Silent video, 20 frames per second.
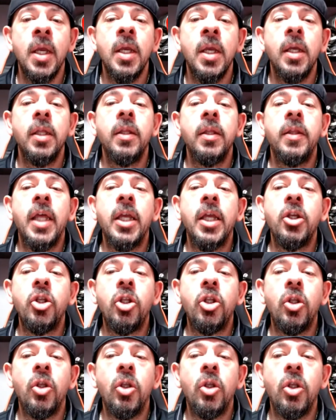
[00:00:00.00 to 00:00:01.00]
then,
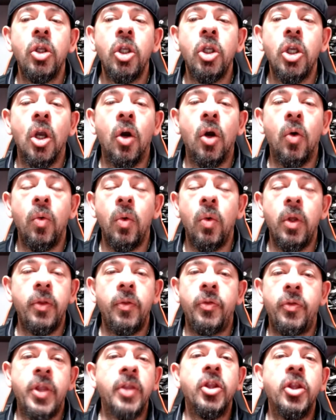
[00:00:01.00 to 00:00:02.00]
you know,
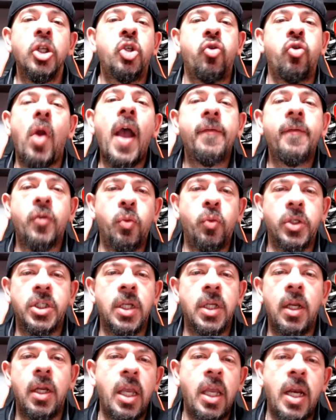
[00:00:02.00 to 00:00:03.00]
then the draft was an
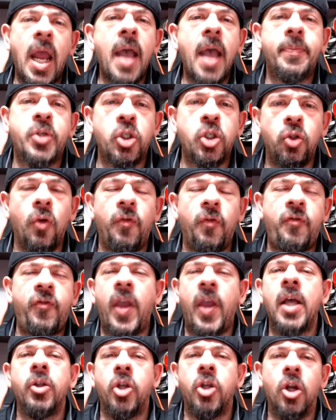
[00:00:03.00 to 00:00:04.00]
absolute
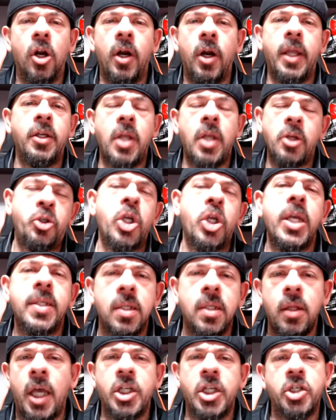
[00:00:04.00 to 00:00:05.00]
failure and Jason
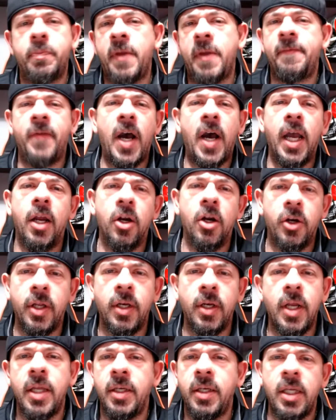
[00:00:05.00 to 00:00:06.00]
Light should be fired
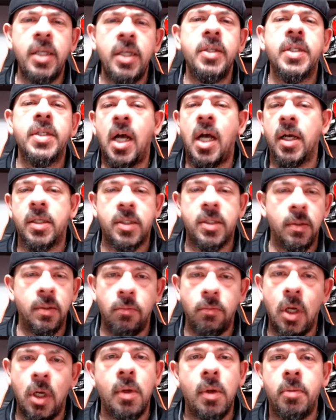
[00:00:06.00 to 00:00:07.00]
and he sucks and blah,
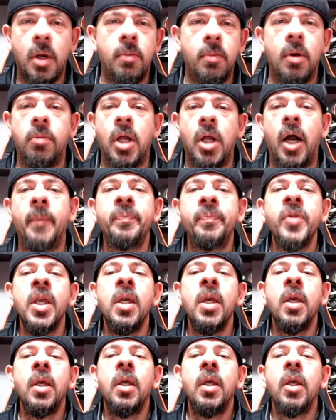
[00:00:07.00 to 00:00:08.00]
blah, blah, blah, blah.
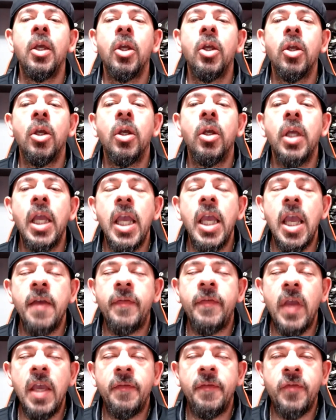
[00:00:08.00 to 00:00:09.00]

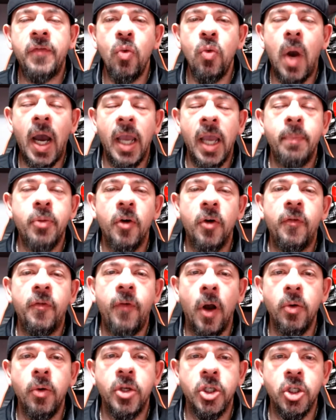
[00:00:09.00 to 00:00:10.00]
If you
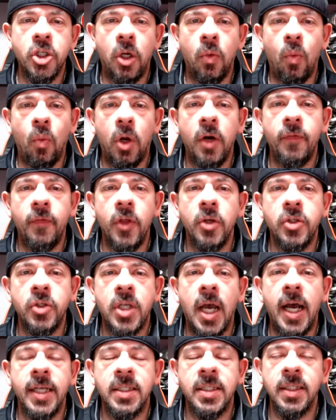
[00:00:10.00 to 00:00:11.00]
hyper-focus on one of those
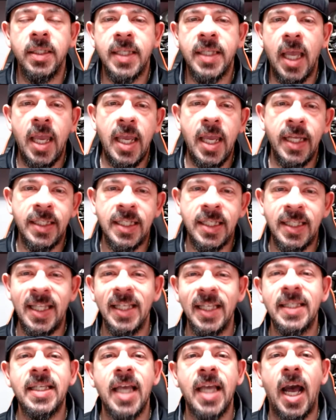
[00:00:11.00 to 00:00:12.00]
guys and say it's this
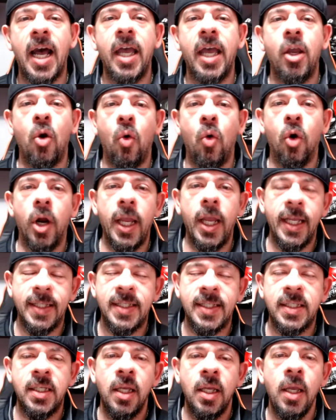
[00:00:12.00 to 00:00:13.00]
guy or it's
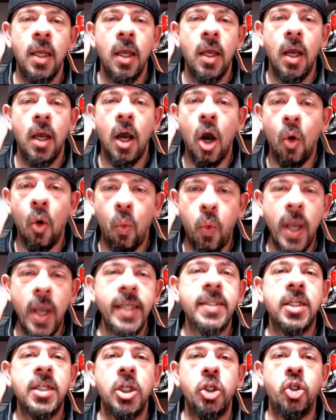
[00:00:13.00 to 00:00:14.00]
a
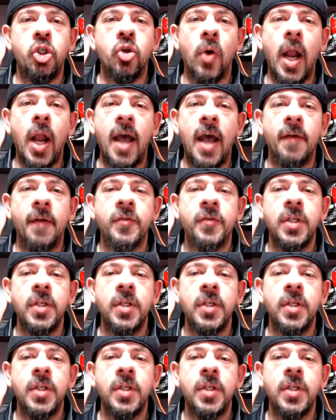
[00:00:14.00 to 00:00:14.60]
wasted draft,